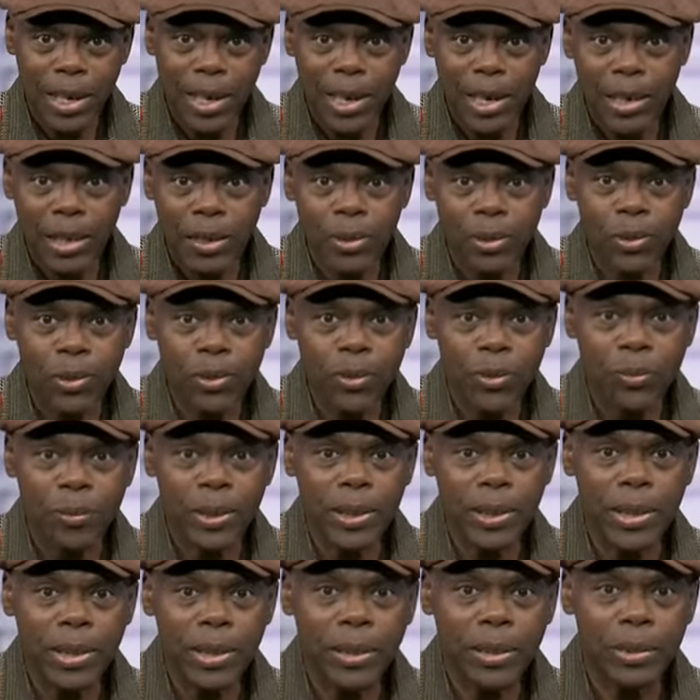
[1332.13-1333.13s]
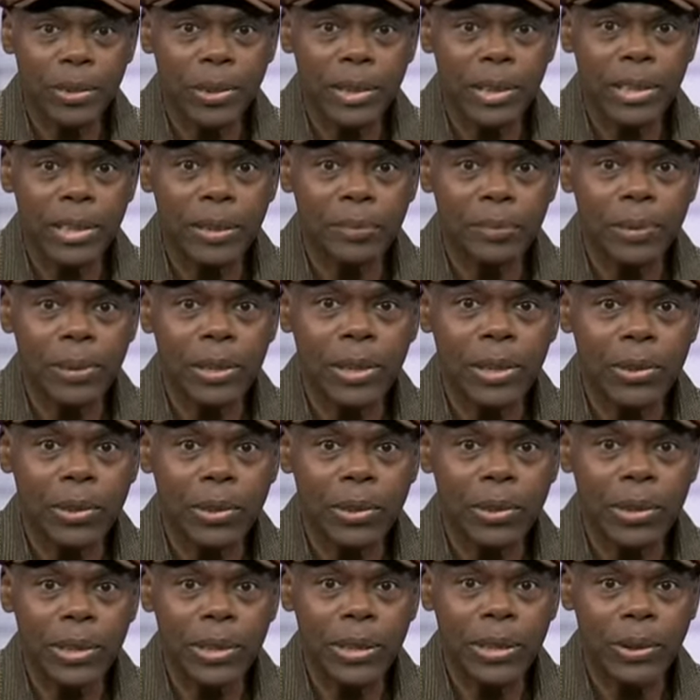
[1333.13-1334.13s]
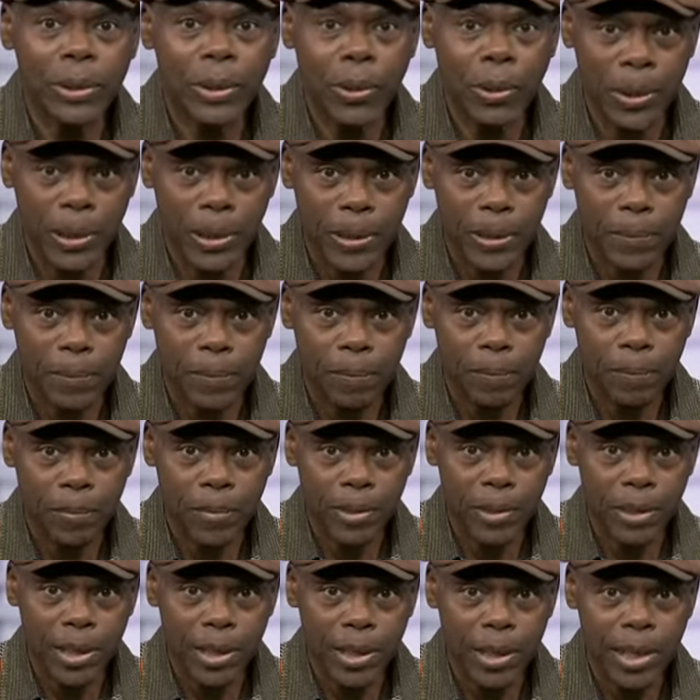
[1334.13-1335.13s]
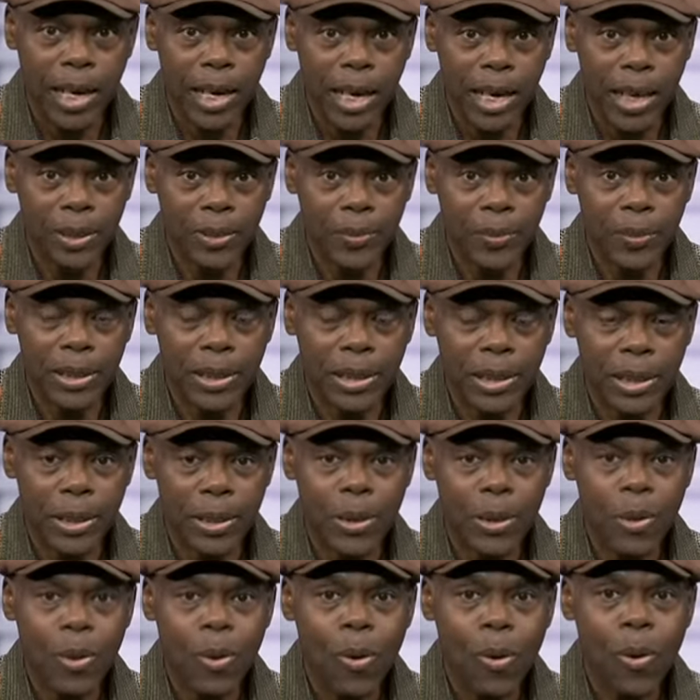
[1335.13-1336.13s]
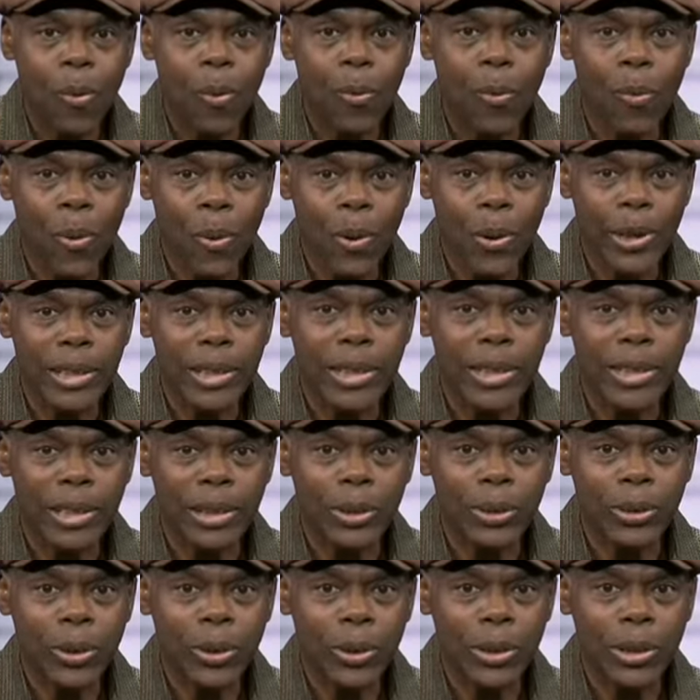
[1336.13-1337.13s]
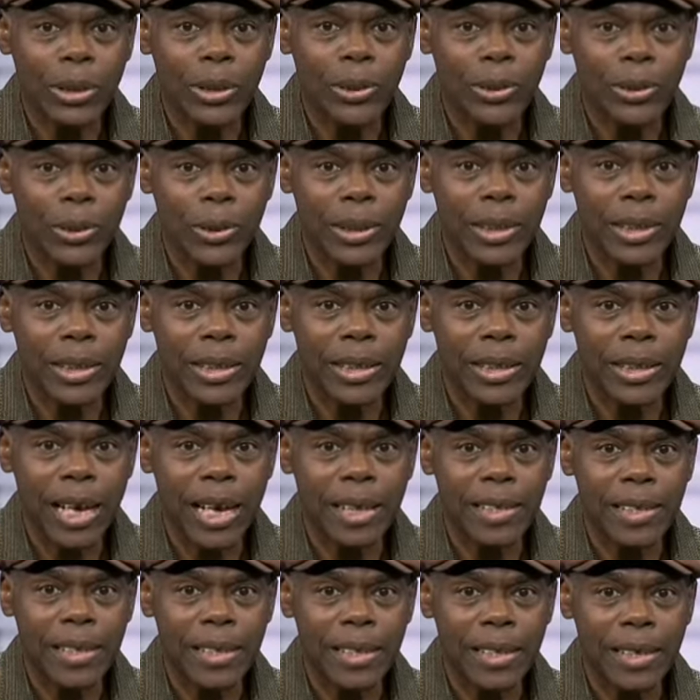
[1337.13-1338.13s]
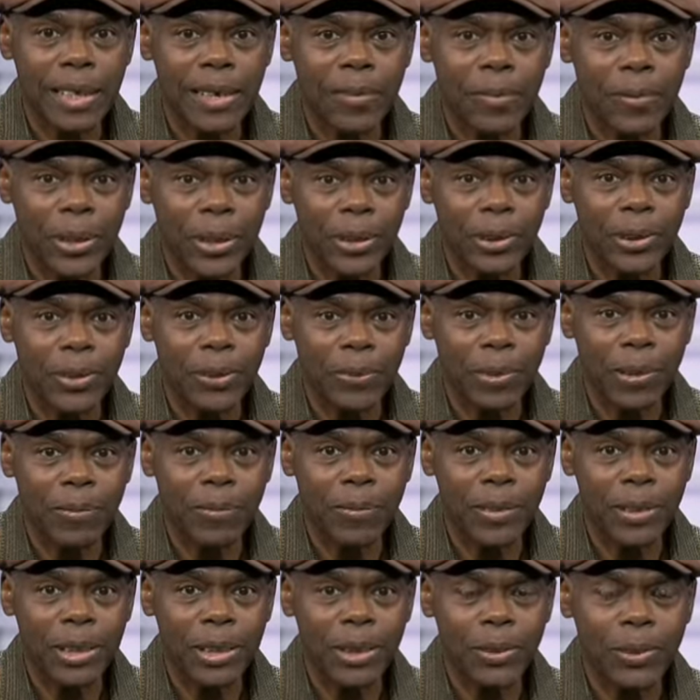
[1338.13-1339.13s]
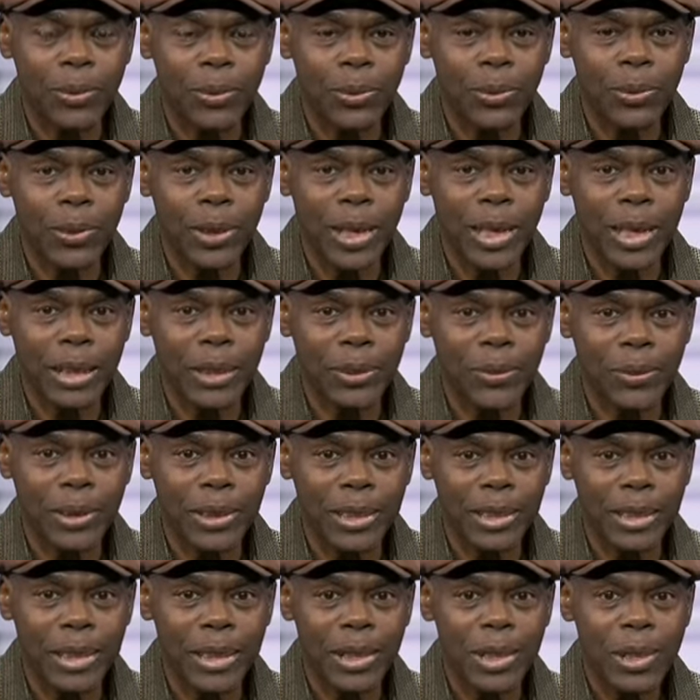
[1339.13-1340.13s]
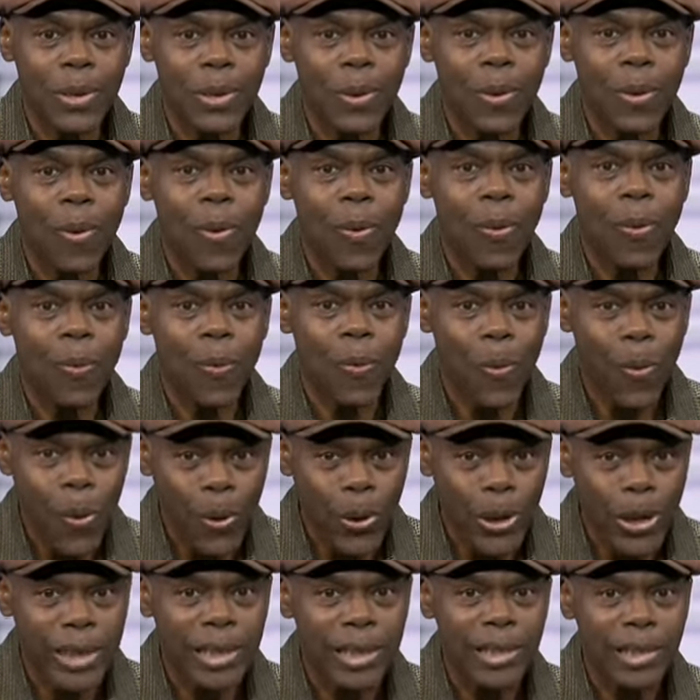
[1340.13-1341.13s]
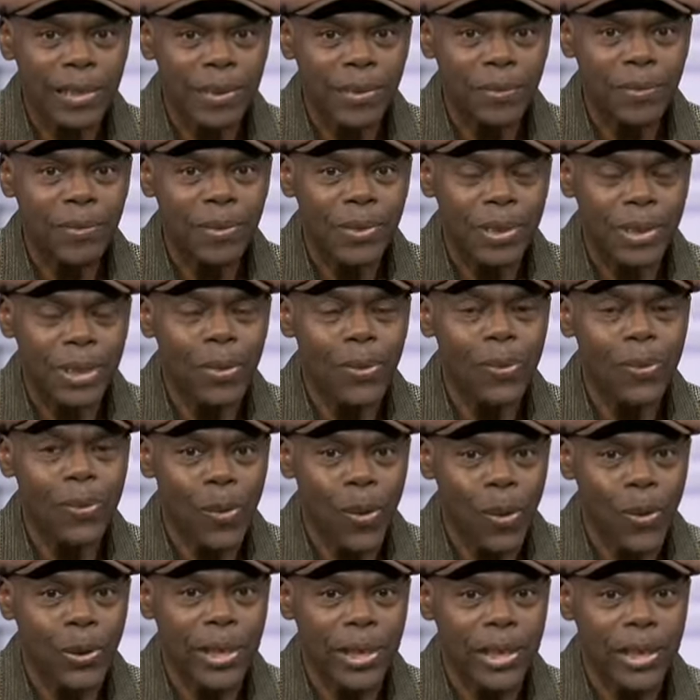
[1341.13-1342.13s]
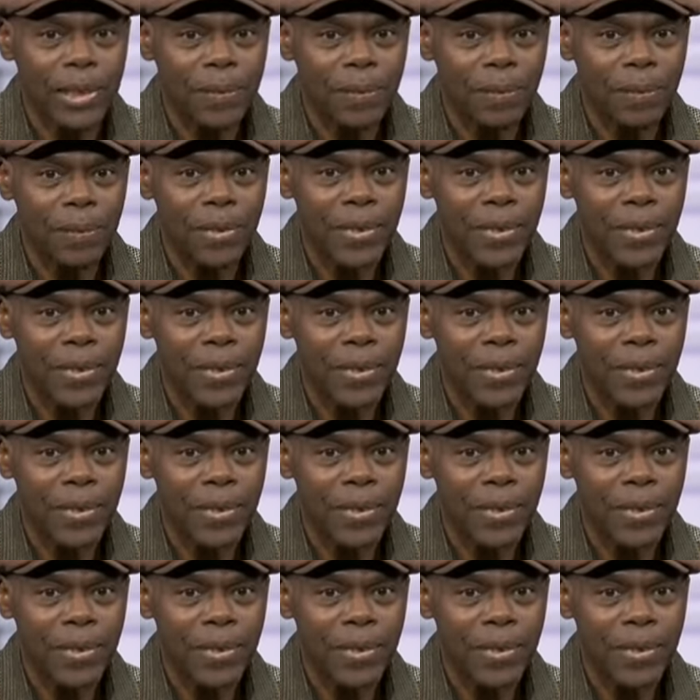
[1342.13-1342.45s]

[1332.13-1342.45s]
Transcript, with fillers: And Nkrumah did not simply talk the talk. He actually walked the talk so that the rest of Africa could actually walk the walk.